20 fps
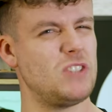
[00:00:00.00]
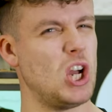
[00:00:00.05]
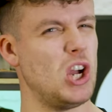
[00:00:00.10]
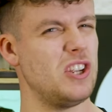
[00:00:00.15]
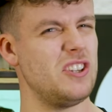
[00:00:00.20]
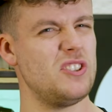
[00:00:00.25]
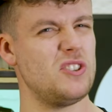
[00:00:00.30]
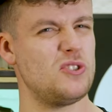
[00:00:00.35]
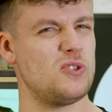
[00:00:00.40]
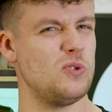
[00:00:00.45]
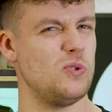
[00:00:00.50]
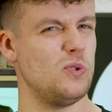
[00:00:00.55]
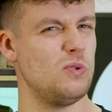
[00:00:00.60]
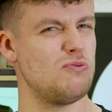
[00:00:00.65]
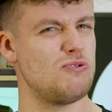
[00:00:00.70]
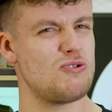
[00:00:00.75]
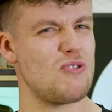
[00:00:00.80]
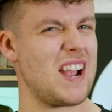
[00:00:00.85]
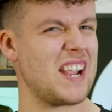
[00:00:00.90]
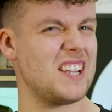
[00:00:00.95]

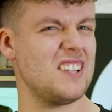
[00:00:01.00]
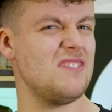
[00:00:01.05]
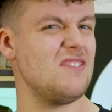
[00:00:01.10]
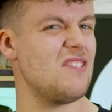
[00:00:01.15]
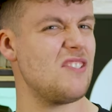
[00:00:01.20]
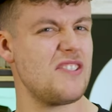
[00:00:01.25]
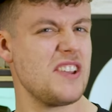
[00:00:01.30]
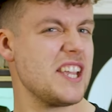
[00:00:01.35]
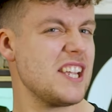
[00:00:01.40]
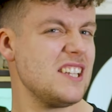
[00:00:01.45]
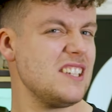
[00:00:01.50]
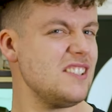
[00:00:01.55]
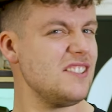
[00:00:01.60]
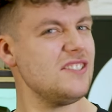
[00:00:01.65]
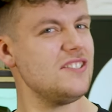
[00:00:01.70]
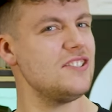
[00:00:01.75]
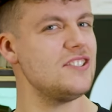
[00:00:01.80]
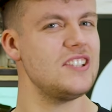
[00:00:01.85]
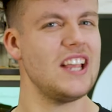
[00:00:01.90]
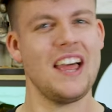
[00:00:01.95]
dinosaur dragons
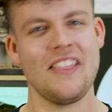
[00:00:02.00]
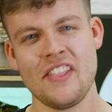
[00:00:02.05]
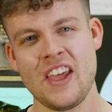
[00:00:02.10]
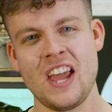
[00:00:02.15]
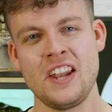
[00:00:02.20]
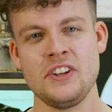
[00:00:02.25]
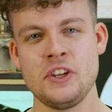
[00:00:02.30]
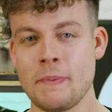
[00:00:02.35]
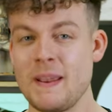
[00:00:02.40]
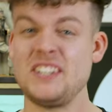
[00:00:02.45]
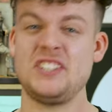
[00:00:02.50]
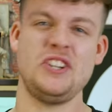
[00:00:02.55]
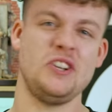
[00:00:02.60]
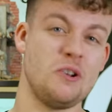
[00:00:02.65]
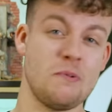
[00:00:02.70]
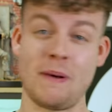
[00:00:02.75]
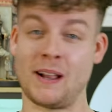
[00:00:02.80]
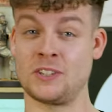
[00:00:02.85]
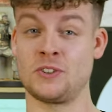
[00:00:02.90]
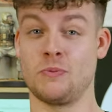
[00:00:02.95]
things, and then you basically
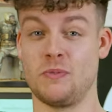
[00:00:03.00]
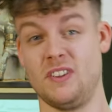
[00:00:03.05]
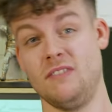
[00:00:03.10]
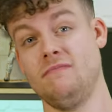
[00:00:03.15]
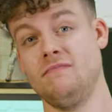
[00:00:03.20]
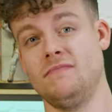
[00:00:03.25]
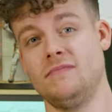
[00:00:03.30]
do battle with them.